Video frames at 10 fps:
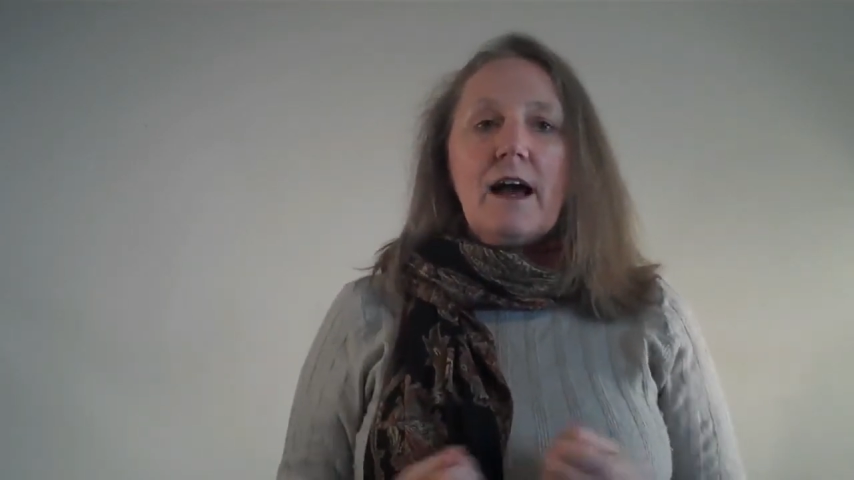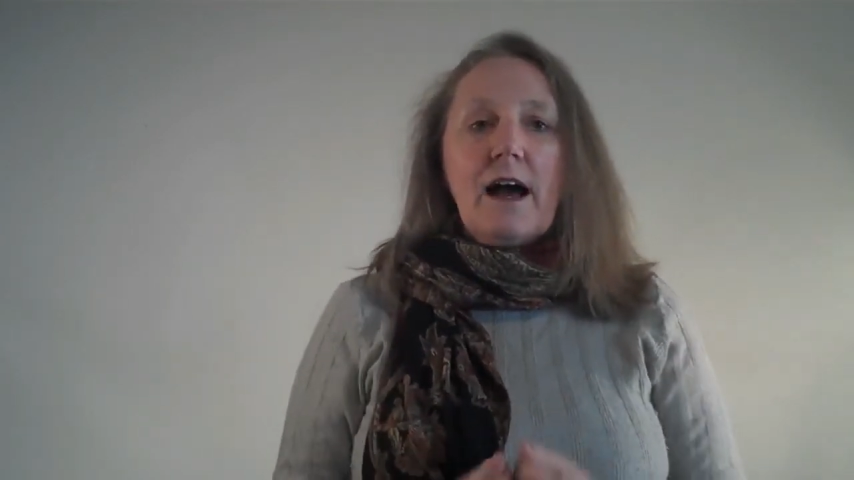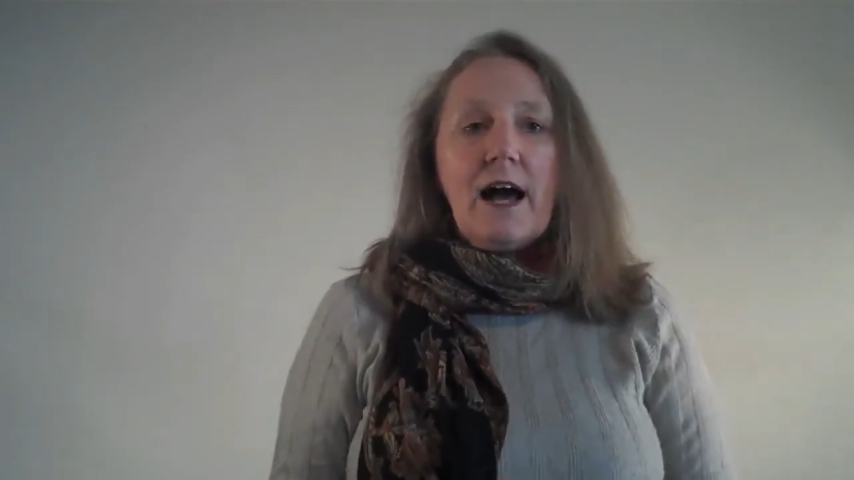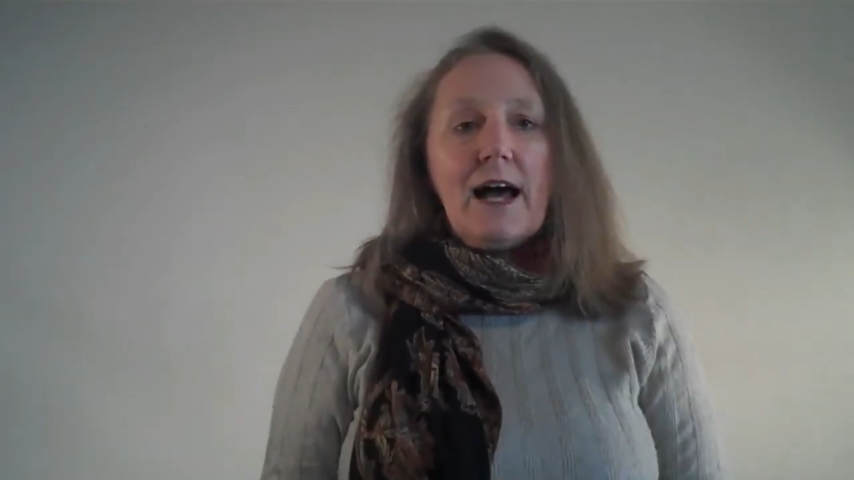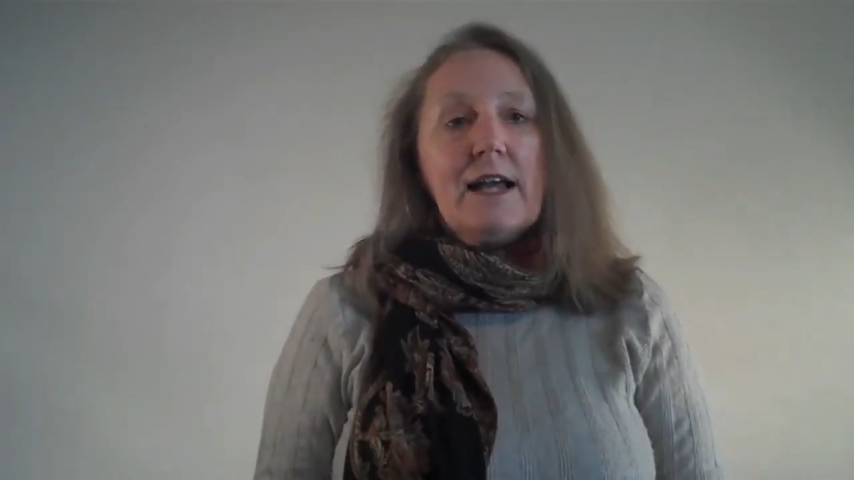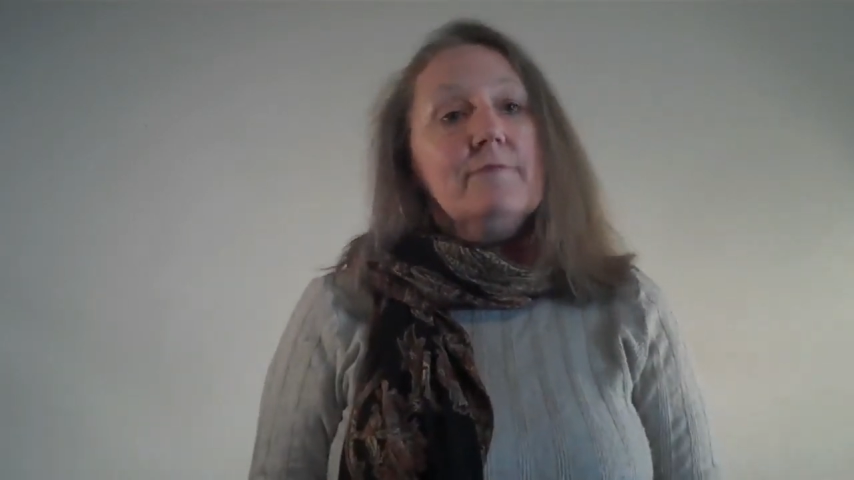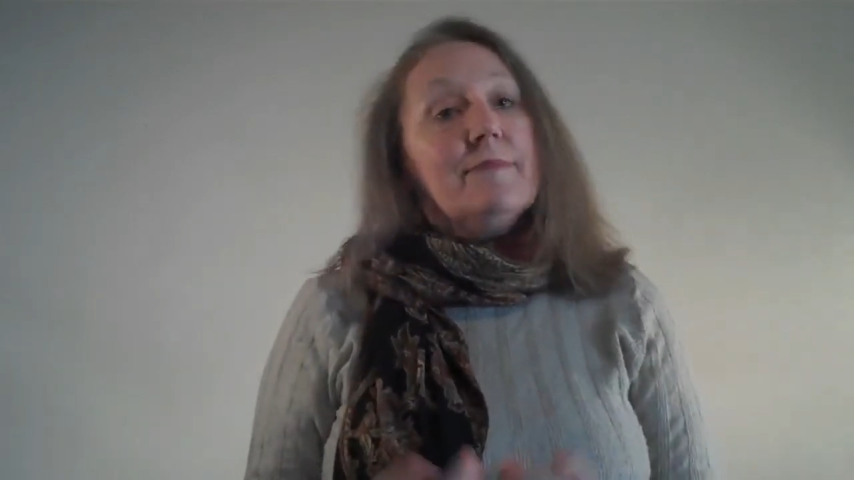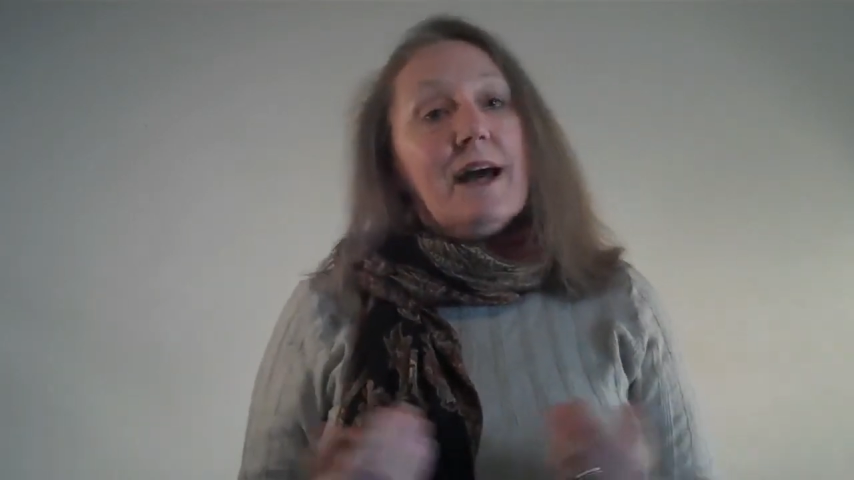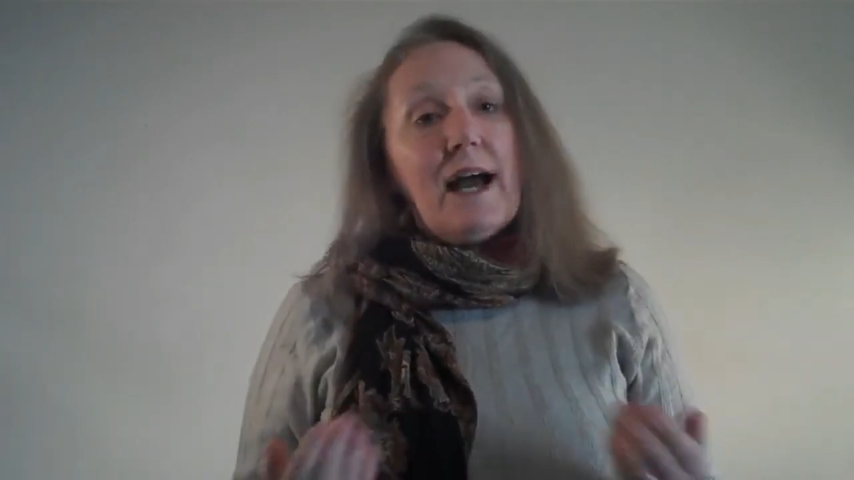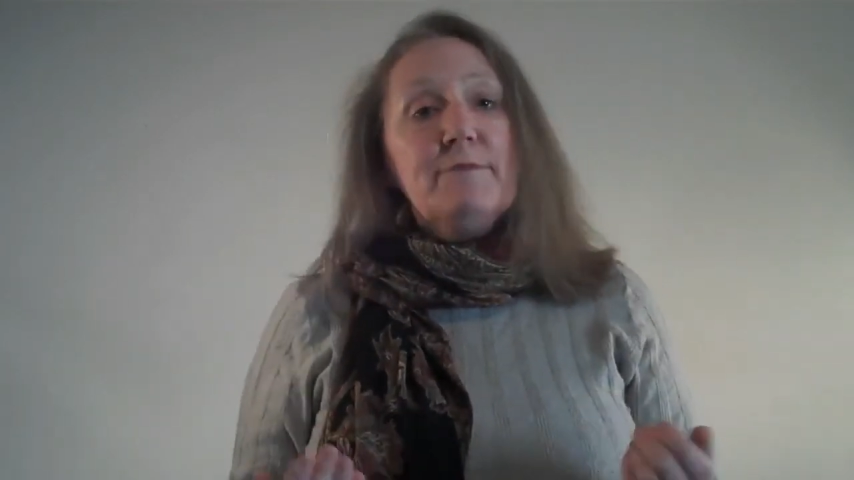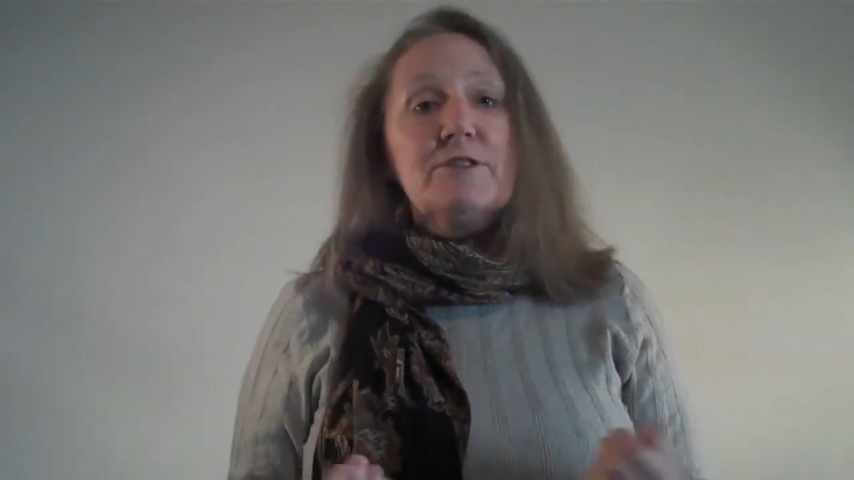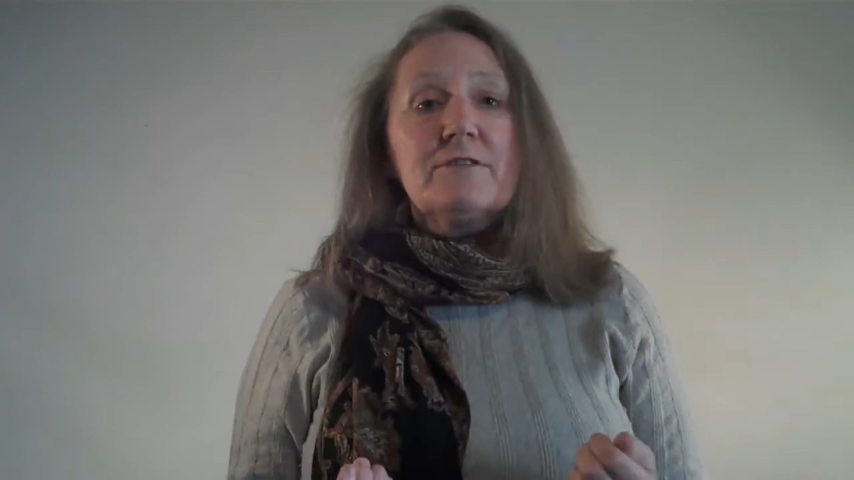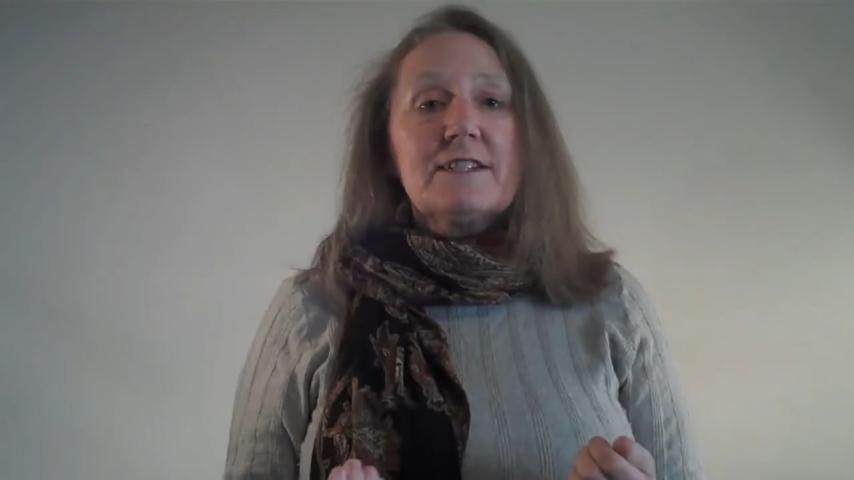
Hi, I'm Dora